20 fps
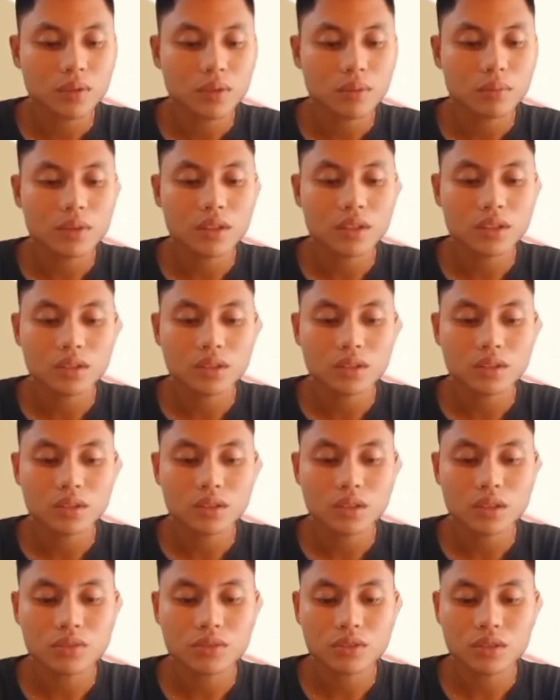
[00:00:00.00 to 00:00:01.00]
persons
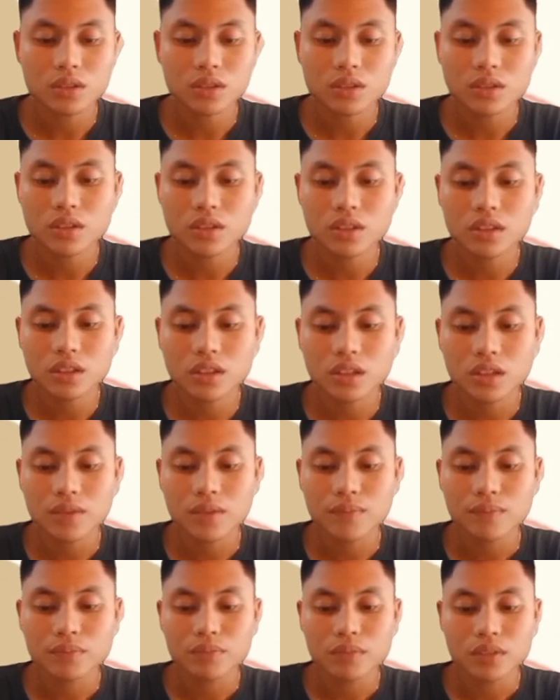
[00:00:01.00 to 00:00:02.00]
of
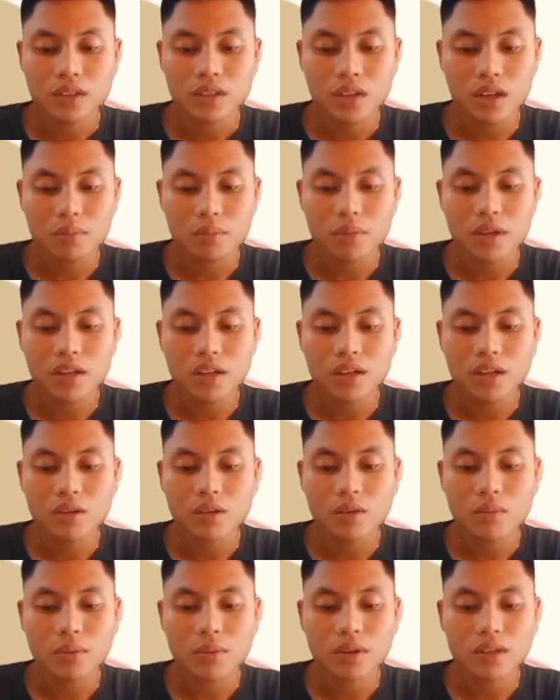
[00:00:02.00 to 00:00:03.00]
authority, gambling
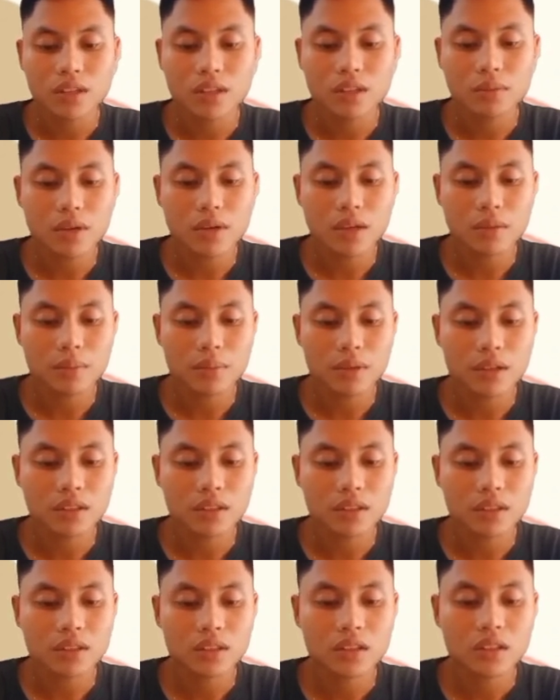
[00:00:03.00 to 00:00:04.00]
accompanied by
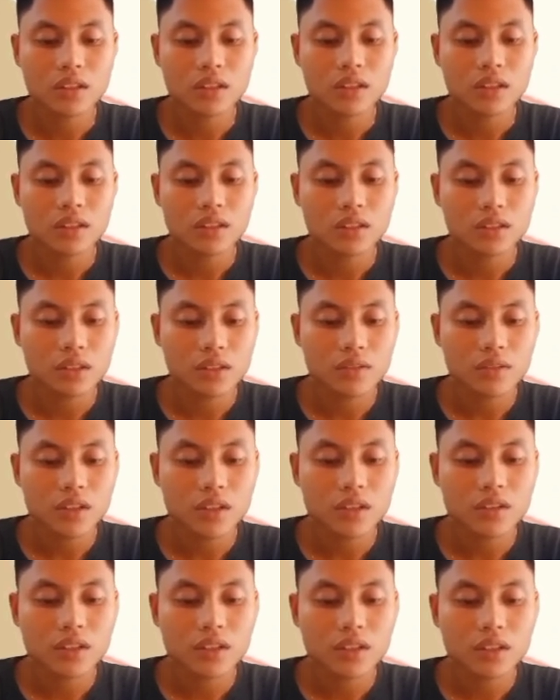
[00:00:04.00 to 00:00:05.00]
petty,
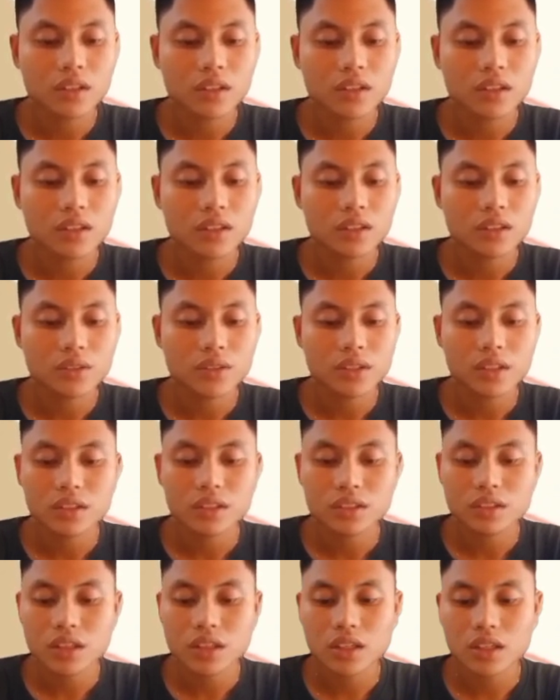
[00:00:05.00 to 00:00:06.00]
thievery,
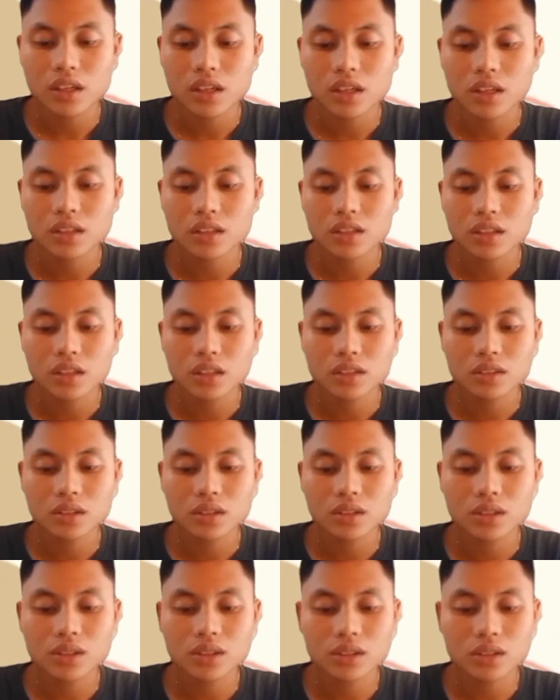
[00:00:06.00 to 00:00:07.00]
thrill-seeking,
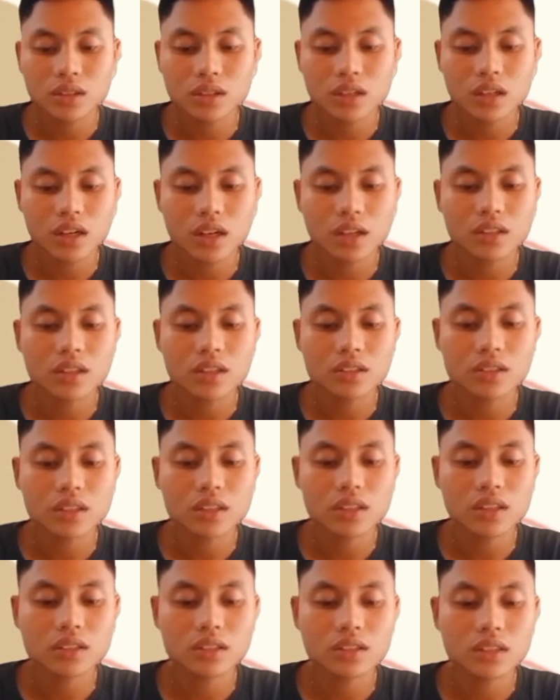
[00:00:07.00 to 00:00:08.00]
extortion, and other
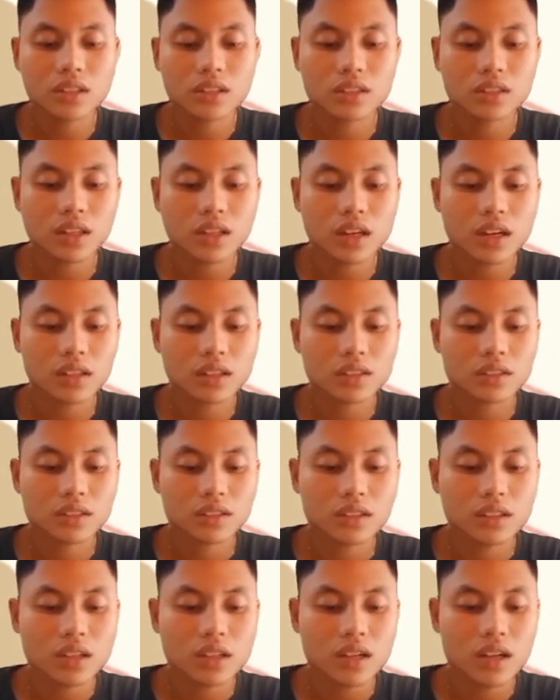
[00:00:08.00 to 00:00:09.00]
sadistic
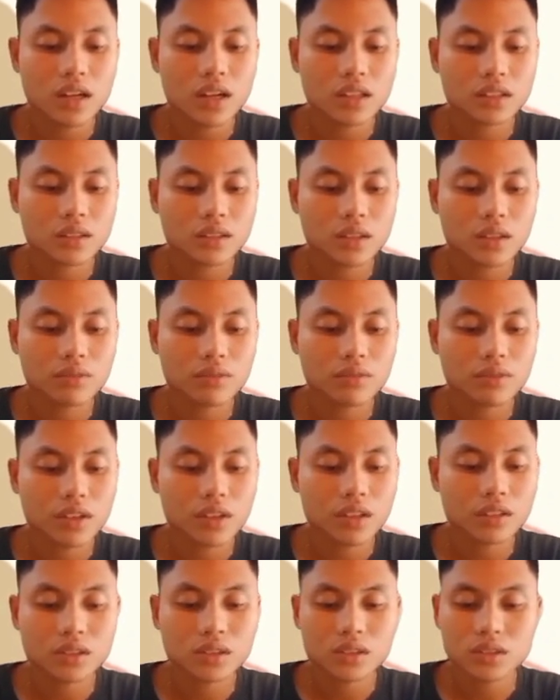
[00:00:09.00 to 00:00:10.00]
acts of
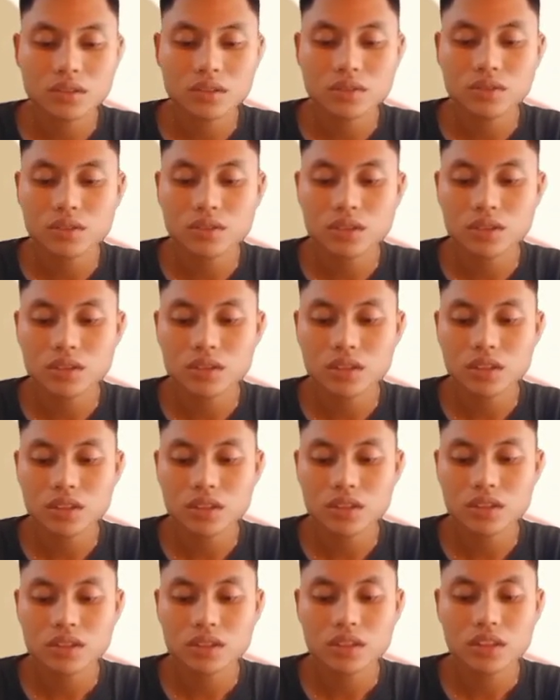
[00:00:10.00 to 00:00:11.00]
lasciviousness,